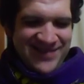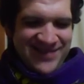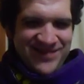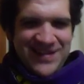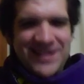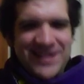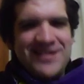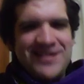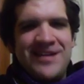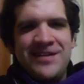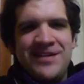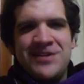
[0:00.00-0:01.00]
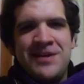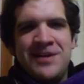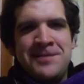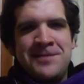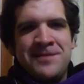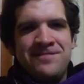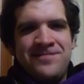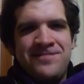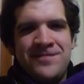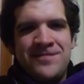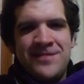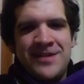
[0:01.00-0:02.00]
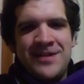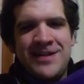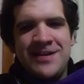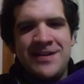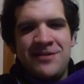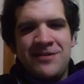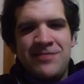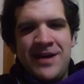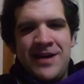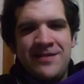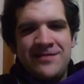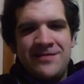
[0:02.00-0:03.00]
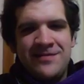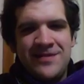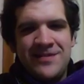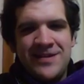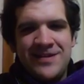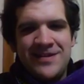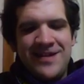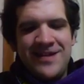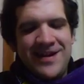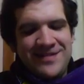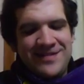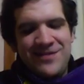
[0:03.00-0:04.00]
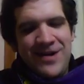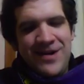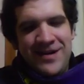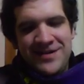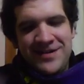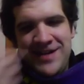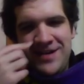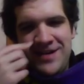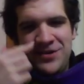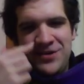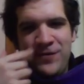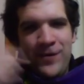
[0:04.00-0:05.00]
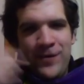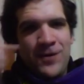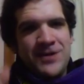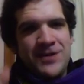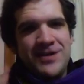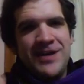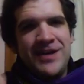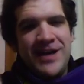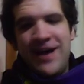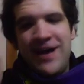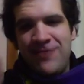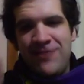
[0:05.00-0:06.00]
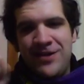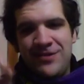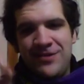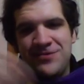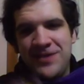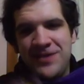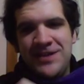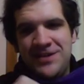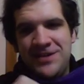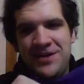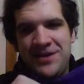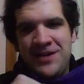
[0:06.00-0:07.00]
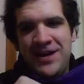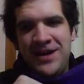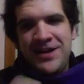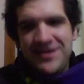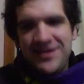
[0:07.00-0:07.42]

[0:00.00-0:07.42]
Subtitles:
Let's get started on the next chapter. It sounds like a good plan. Let's just, no, I understand. You focus on winning those races, young lady.